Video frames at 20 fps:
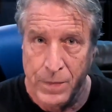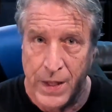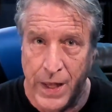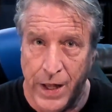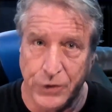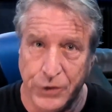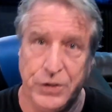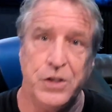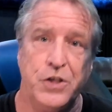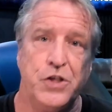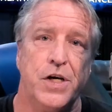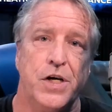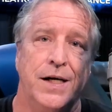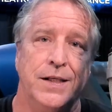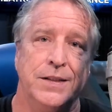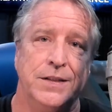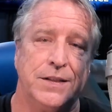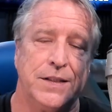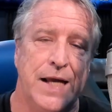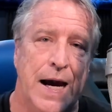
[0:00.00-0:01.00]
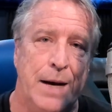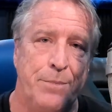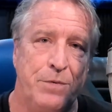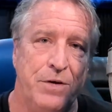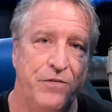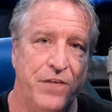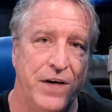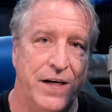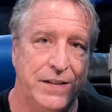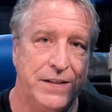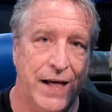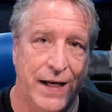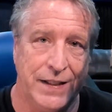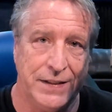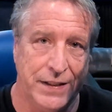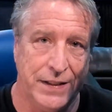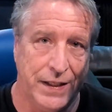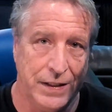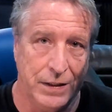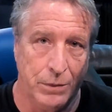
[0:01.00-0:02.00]
Elton John's Captain
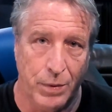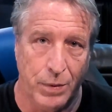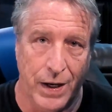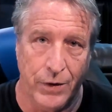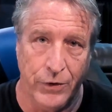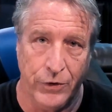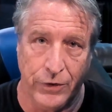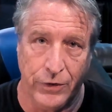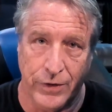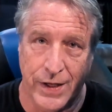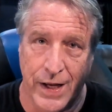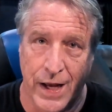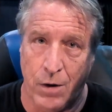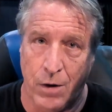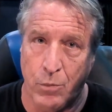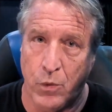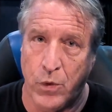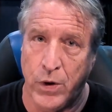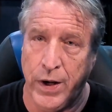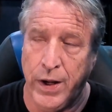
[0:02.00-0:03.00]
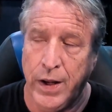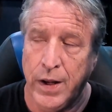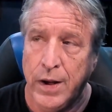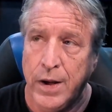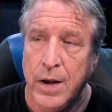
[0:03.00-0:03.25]
Fantastic and the Brown Dirt Cowboy.